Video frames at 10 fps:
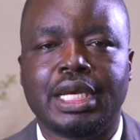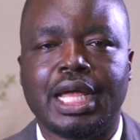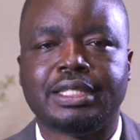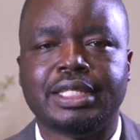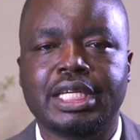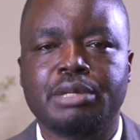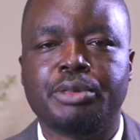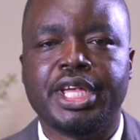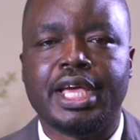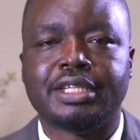that he
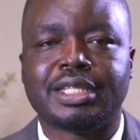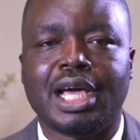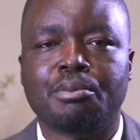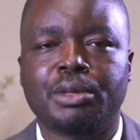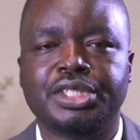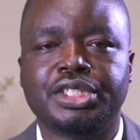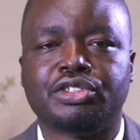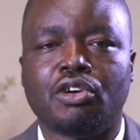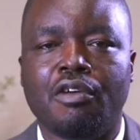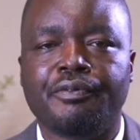may establish
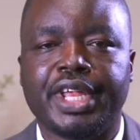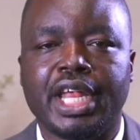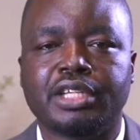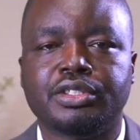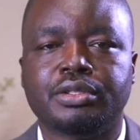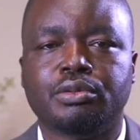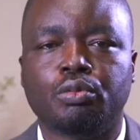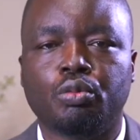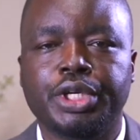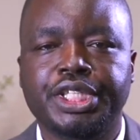his covenant
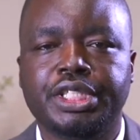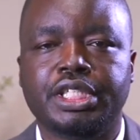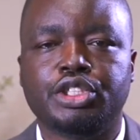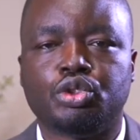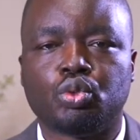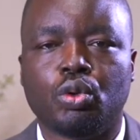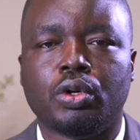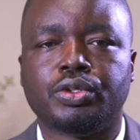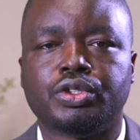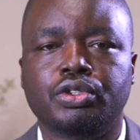which he
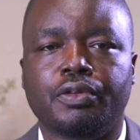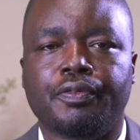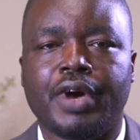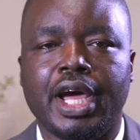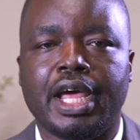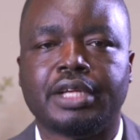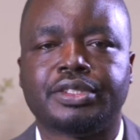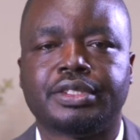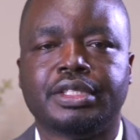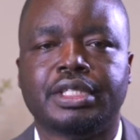swore to your
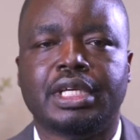fathers,